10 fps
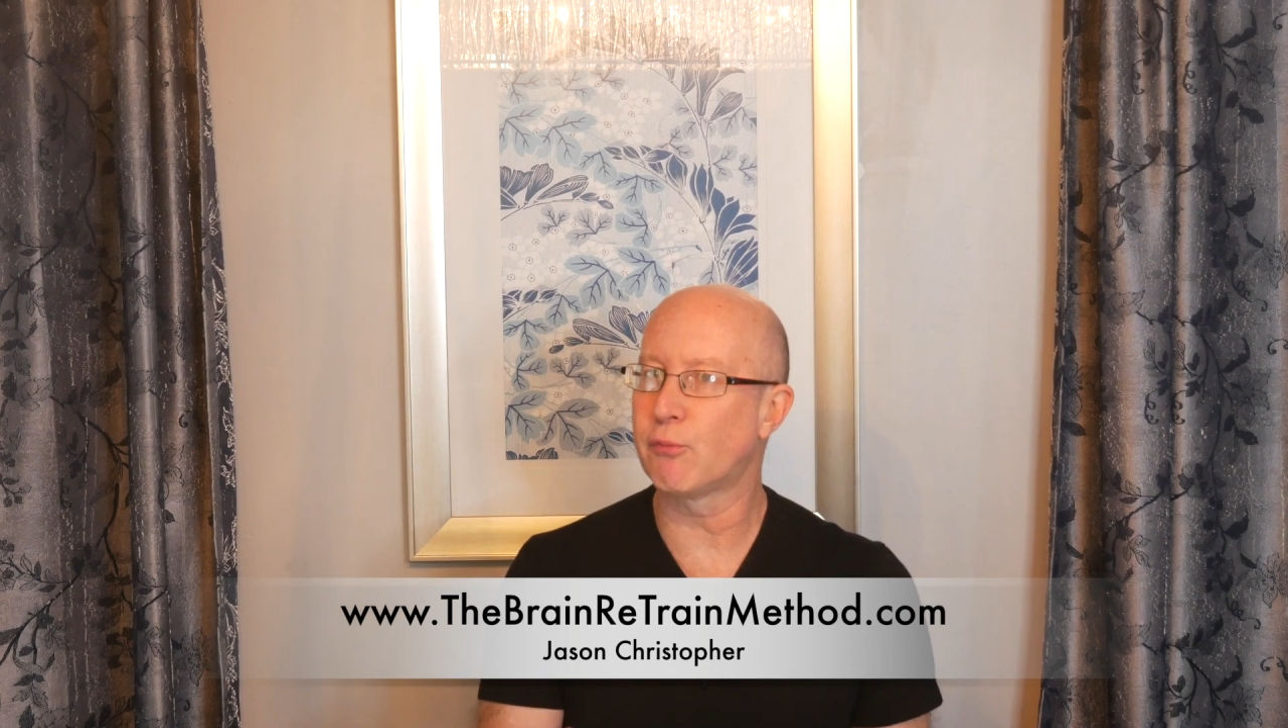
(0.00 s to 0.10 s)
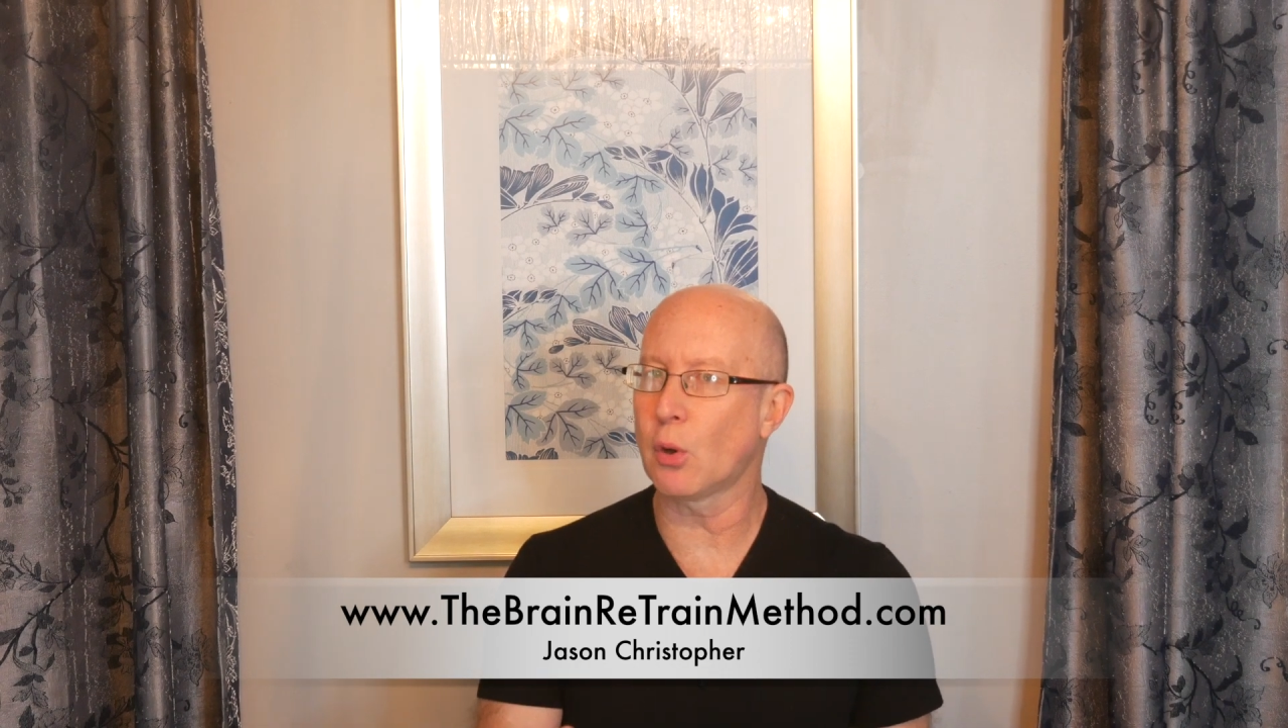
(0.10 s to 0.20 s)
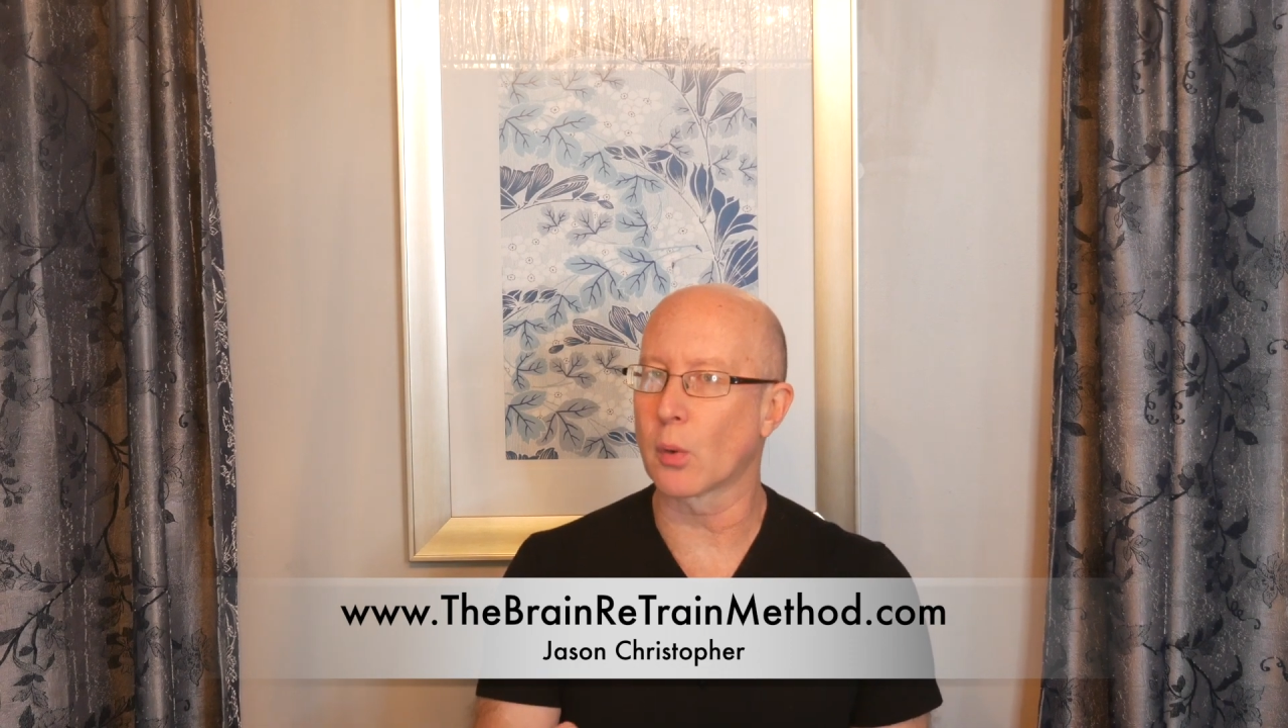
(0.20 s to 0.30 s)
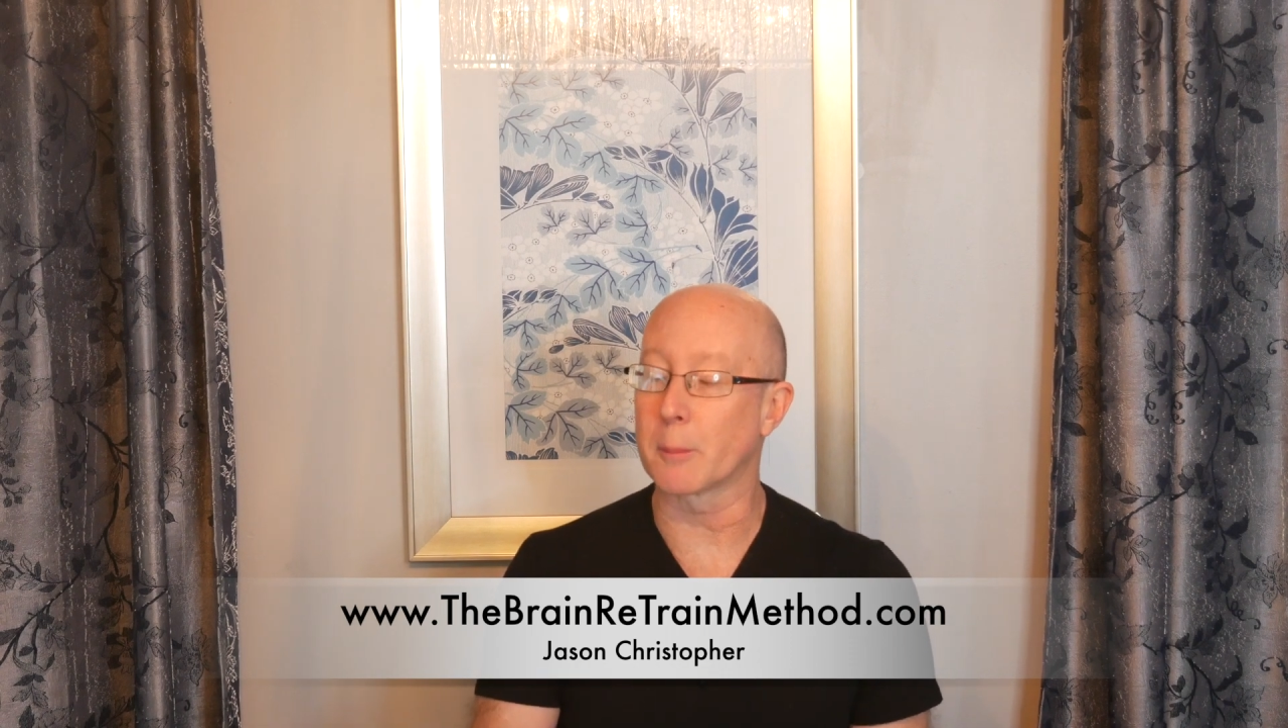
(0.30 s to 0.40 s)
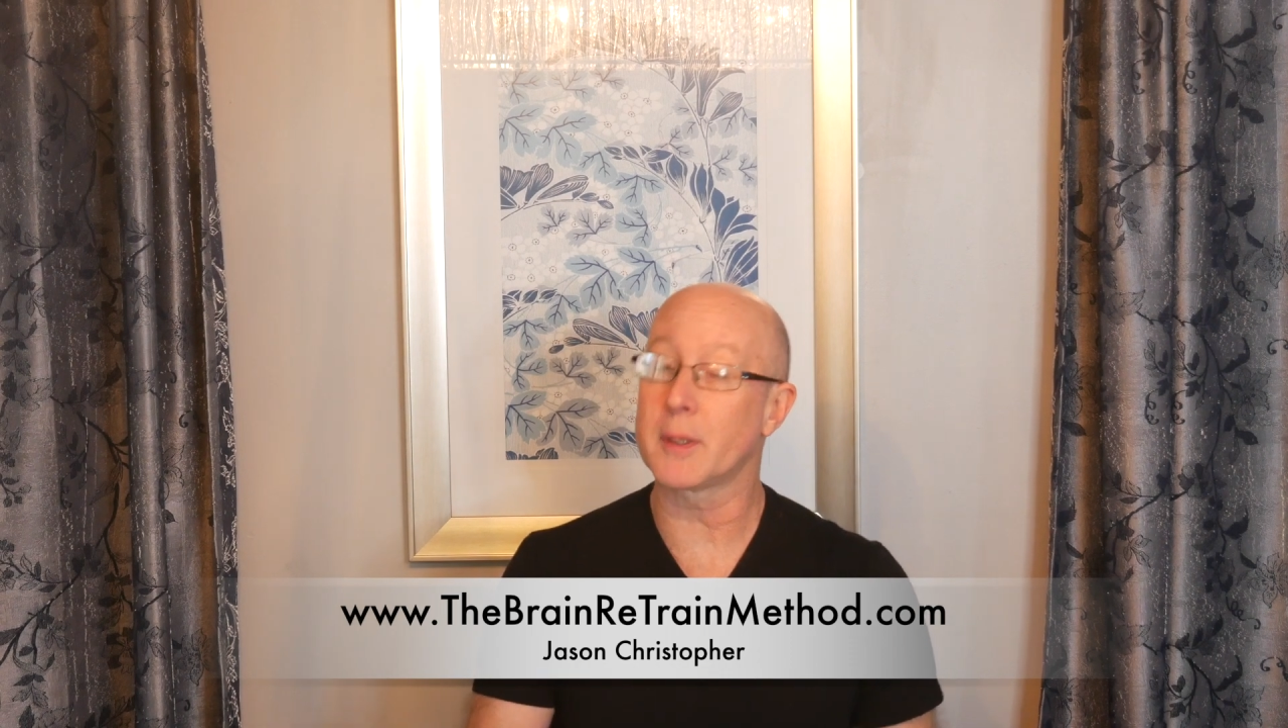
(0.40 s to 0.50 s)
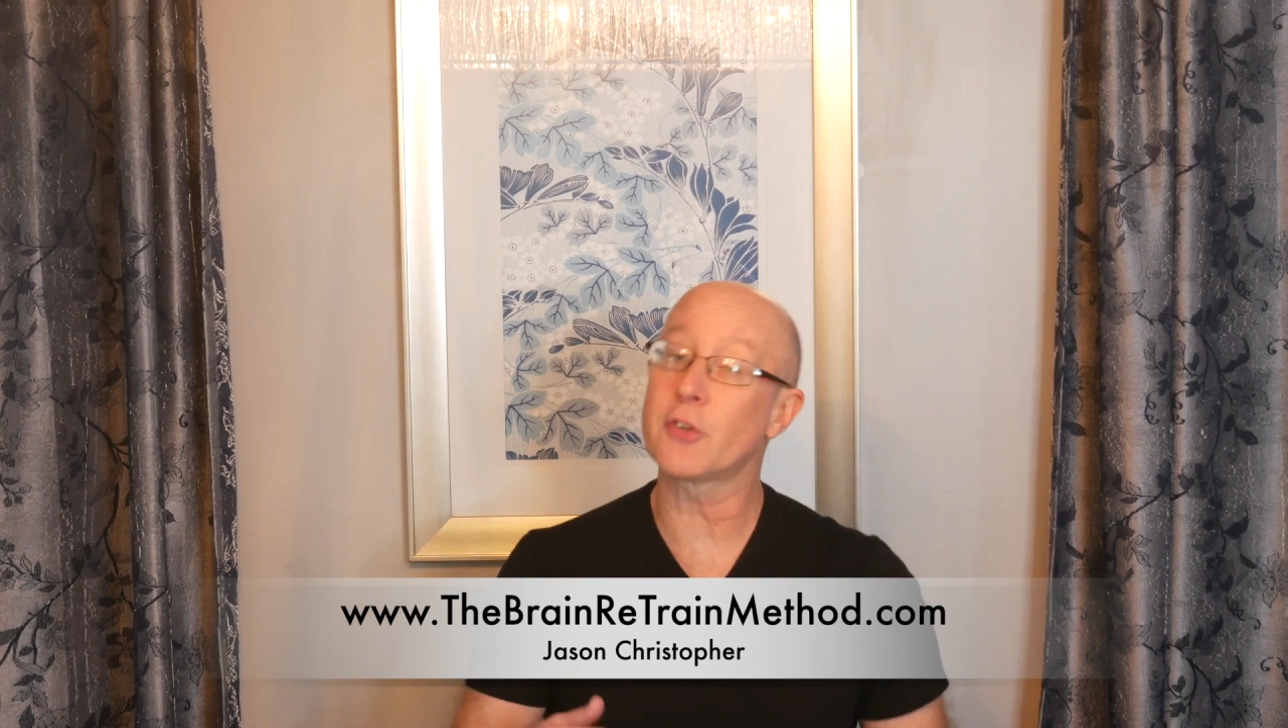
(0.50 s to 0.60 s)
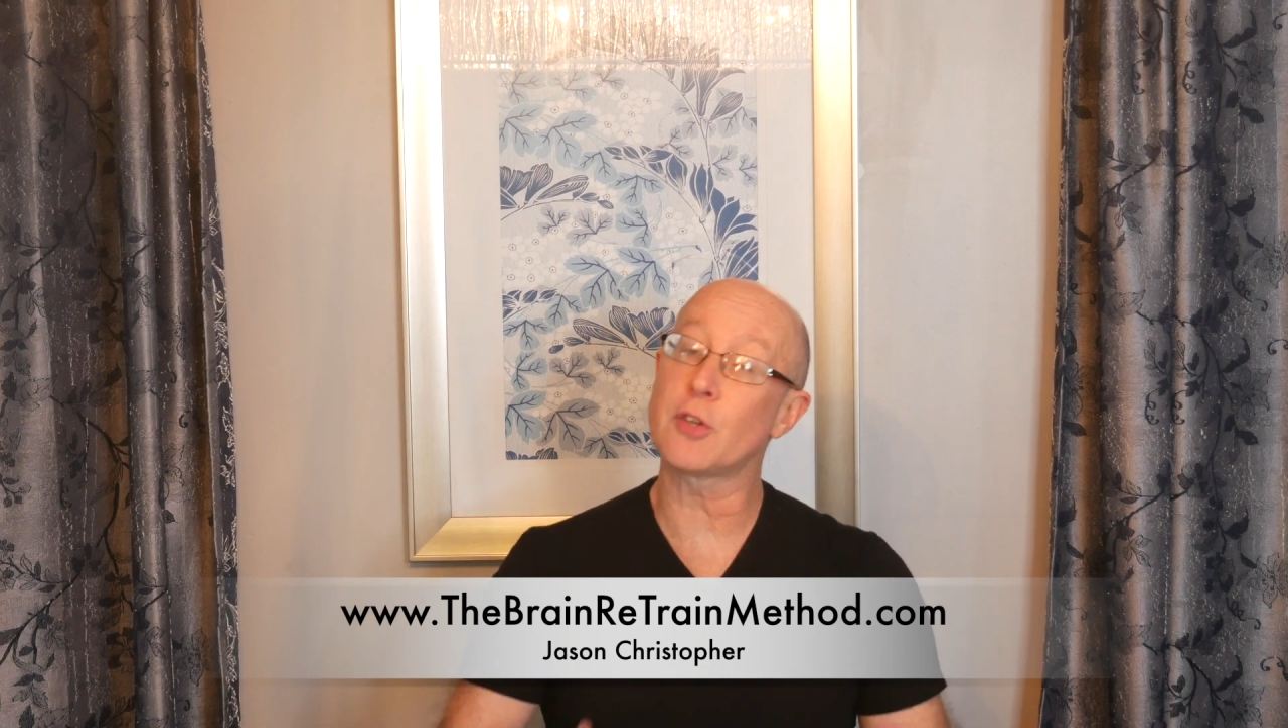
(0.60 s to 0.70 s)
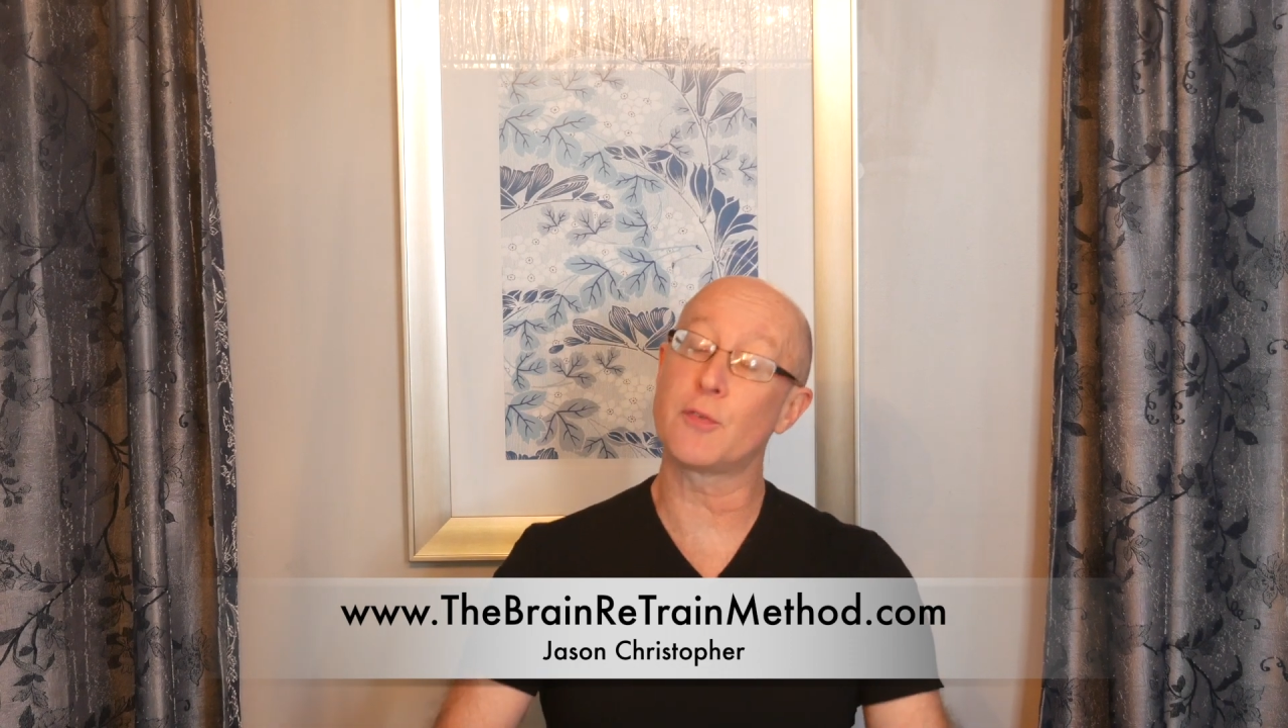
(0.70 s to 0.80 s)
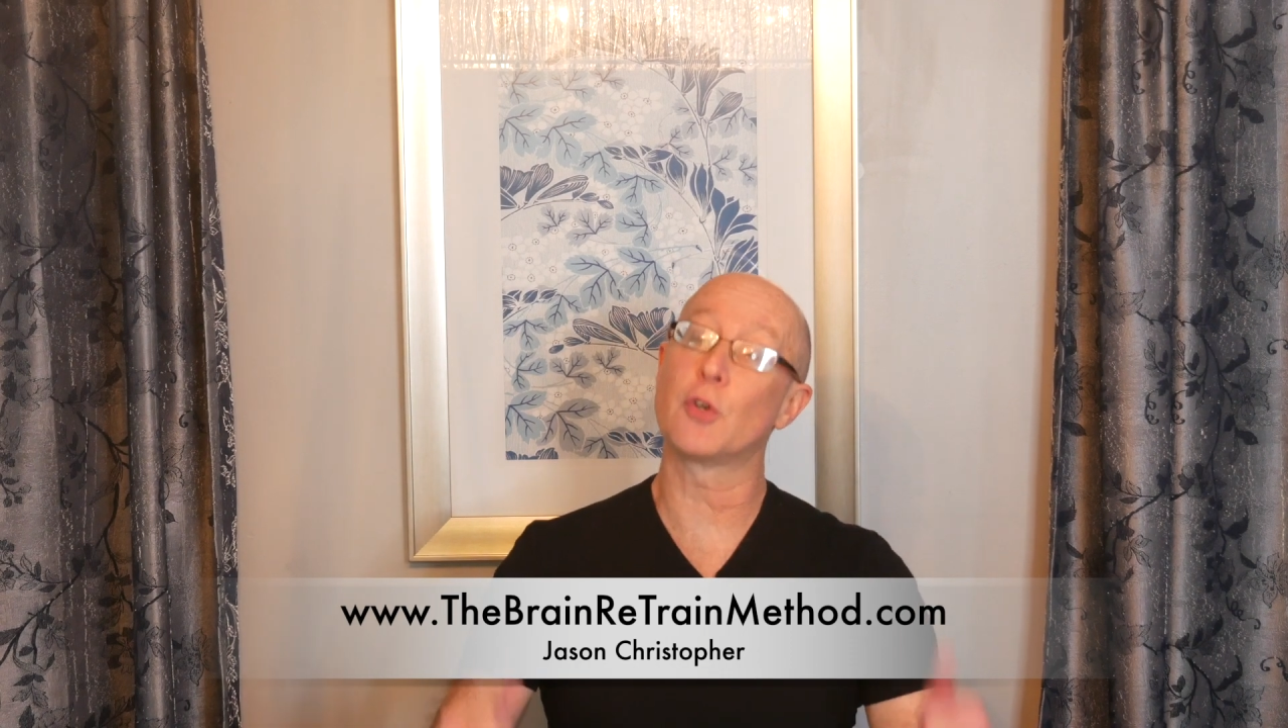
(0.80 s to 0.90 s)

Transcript: forward because if